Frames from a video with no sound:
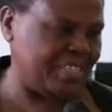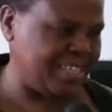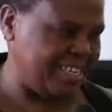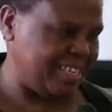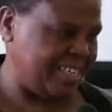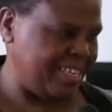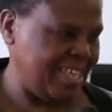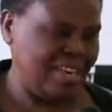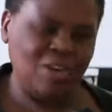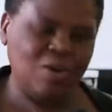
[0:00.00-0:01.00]

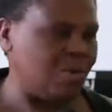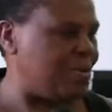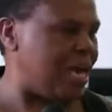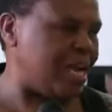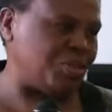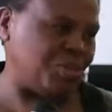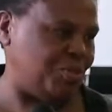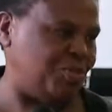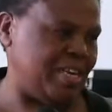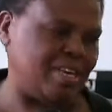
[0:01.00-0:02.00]
Yes. No
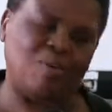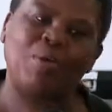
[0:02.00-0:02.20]
grandchildren.